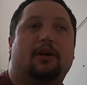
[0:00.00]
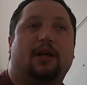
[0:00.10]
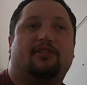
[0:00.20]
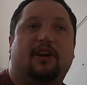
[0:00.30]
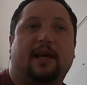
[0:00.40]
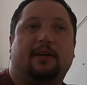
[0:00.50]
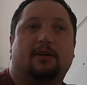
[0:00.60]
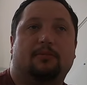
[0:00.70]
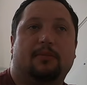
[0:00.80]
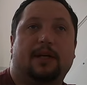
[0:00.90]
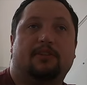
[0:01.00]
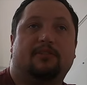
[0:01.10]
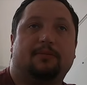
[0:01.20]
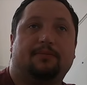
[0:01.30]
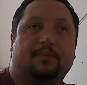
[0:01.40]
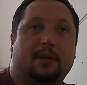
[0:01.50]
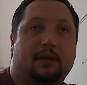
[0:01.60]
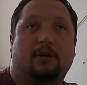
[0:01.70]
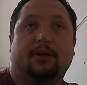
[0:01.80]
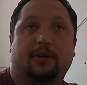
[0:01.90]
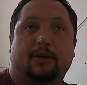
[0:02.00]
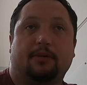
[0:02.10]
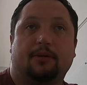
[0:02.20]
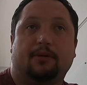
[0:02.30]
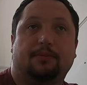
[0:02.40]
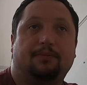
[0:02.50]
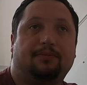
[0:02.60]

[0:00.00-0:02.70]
your tech companies, like Google,